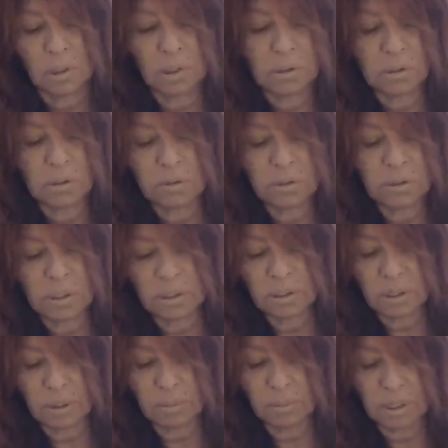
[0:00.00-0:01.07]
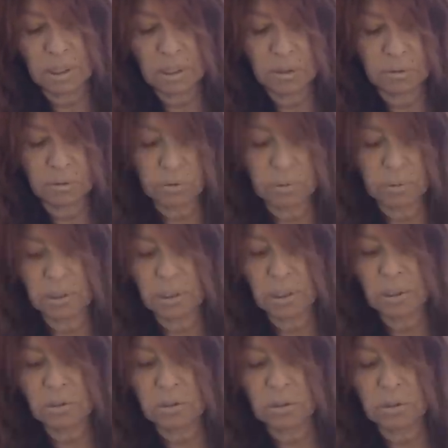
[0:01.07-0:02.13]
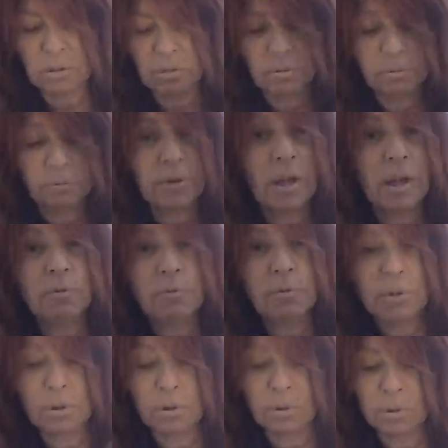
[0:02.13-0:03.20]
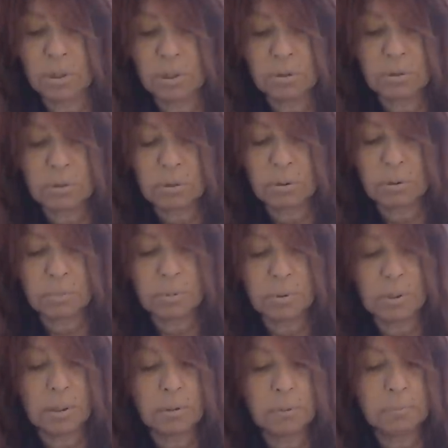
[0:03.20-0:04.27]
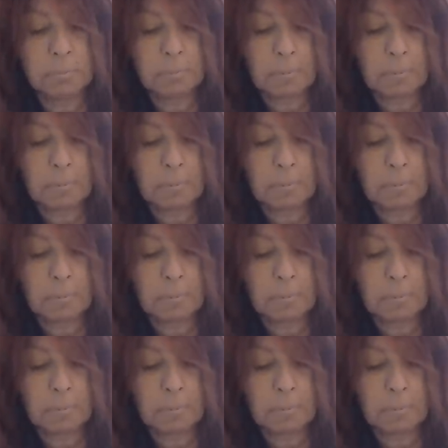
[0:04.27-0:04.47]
I do see somebody who's willing to fight for you here, Scorpio.